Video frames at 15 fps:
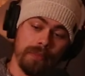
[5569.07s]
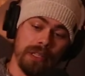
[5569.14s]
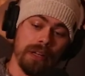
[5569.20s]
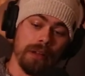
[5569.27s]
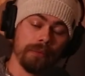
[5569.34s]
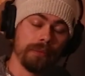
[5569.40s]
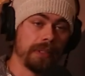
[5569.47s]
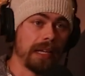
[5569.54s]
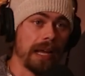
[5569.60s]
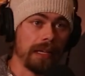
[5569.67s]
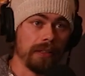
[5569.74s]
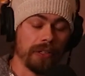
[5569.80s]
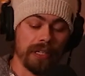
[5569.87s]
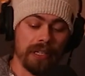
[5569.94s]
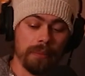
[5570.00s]
the
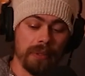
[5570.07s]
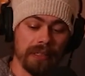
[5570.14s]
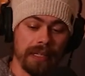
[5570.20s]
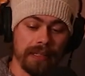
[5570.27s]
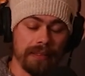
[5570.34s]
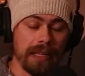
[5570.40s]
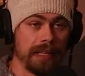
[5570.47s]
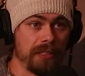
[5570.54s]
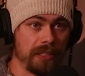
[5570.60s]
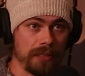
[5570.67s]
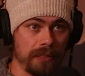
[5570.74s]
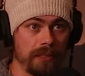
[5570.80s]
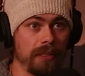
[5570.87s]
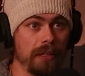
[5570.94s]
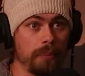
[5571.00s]
guy looking at it being like, nah, this
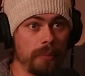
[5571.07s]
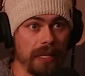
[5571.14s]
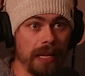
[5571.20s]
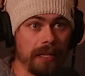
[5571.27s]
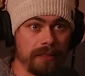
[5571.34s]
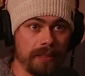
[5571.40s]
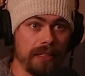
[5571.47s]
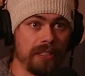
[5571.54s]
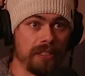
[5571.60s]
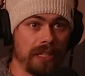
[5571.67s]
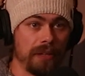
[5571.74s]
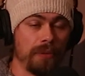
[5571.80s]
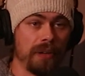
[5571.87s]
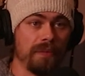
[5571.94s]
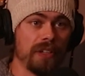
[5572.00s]
is, BS, and they
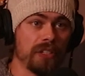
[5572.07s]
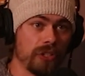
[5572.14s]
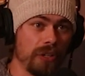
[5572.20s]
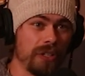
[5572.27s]
just get rid of it.